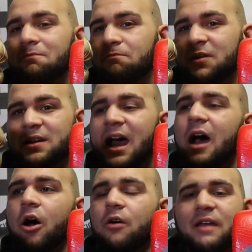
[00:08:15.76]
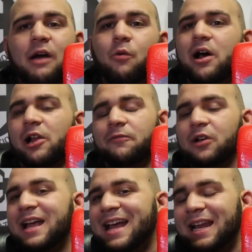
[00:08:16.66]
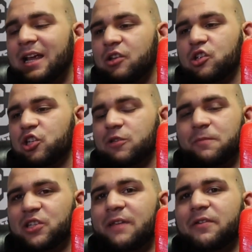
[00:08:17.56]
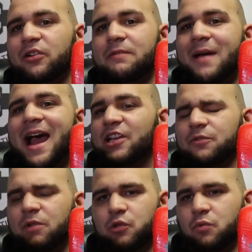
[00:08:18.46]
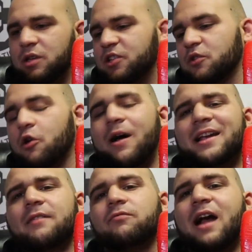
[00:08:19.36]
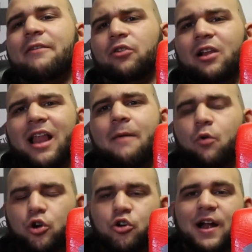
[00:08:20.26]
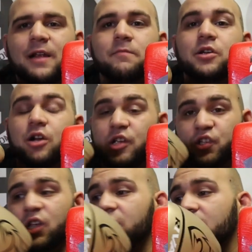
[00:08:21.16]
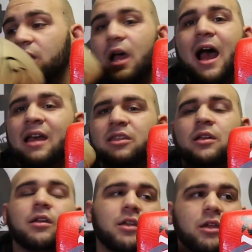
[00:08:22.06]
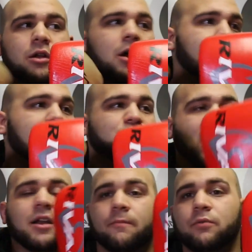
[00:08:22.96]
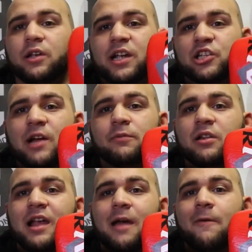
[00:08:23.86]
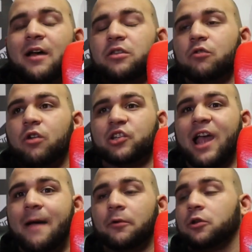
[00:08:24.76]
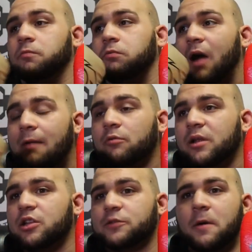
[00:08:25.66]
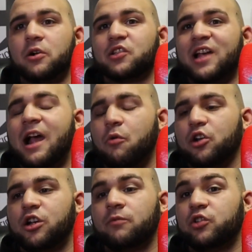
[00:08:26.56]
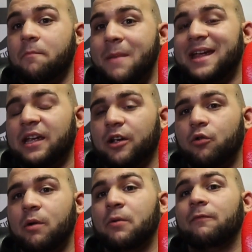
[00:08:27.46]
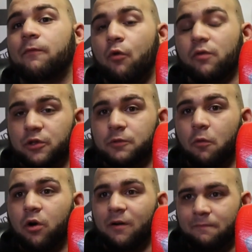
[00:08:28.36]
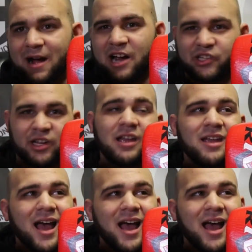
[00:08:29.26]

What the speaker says: but not all that well if you're hitting specifically bags and mitts with these. Although I give Rival a lot more credit because I think, you know, I'm not trying to kiss up to the guy, but I think Russ Abner is probably the smartest guy when it comes to making equipment for the sport of boxing.